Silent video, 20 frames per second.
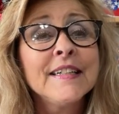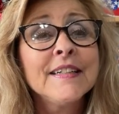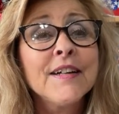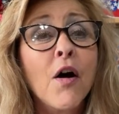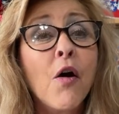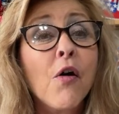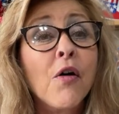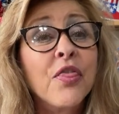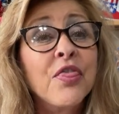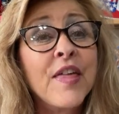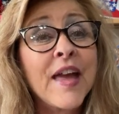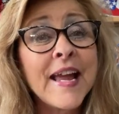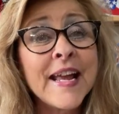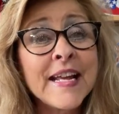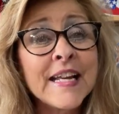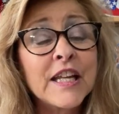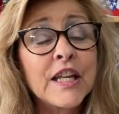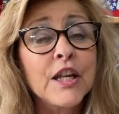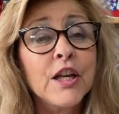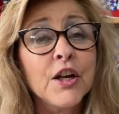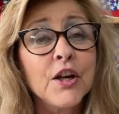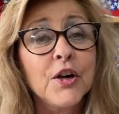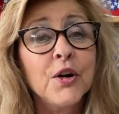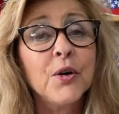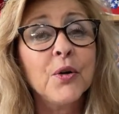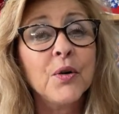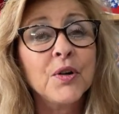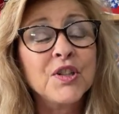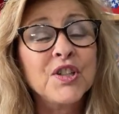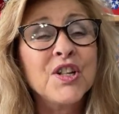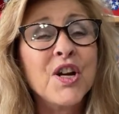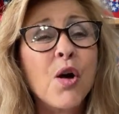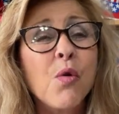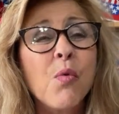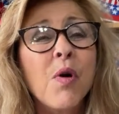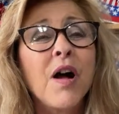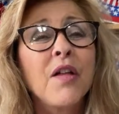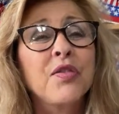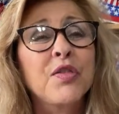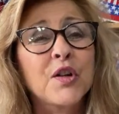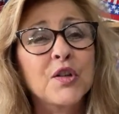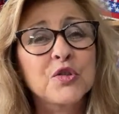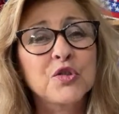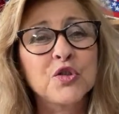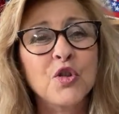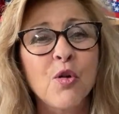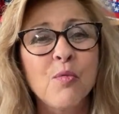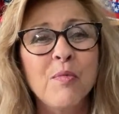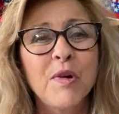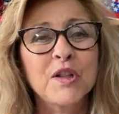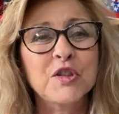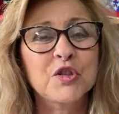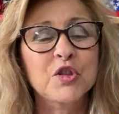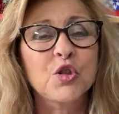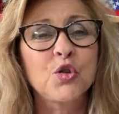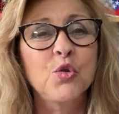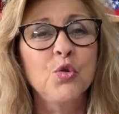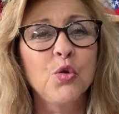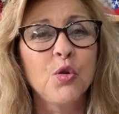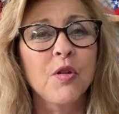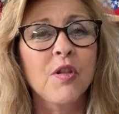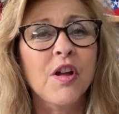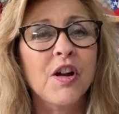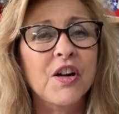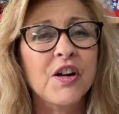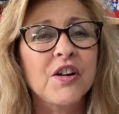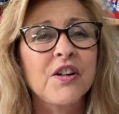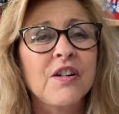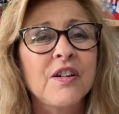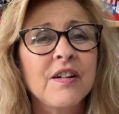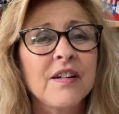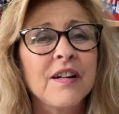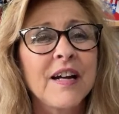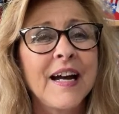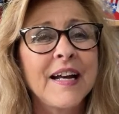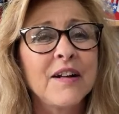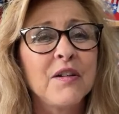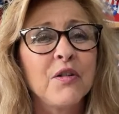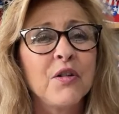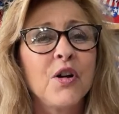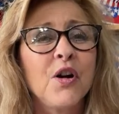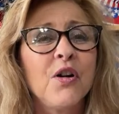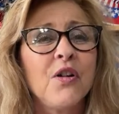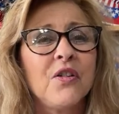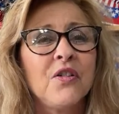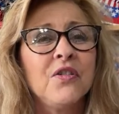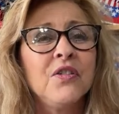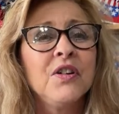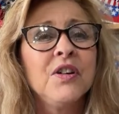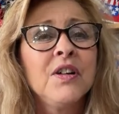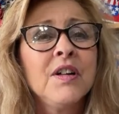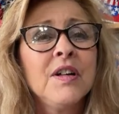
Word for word: Oh, thank you. You know what? They're so much cooler. I don't know.